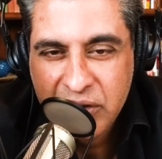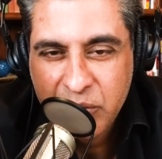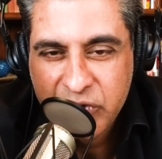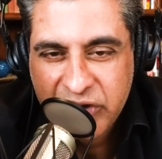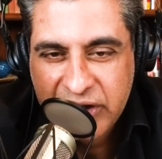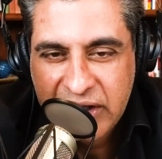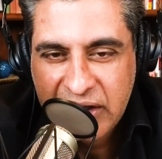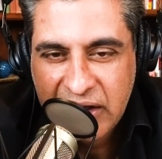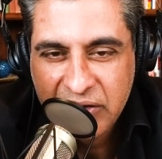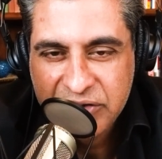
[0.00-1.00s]
almost like getting
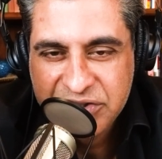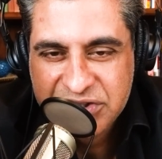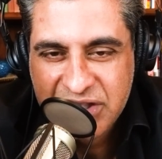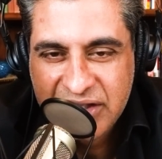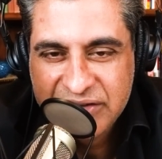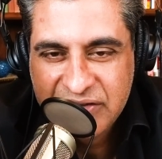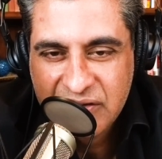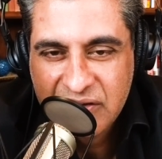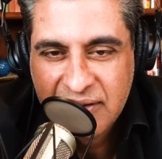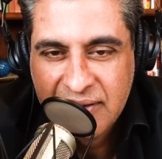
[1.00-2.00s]
allergy shots
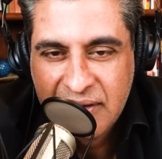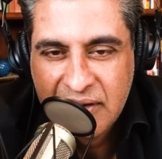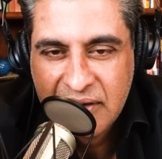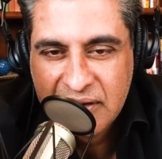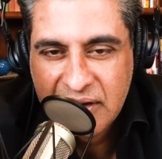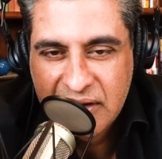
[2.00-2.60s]
and that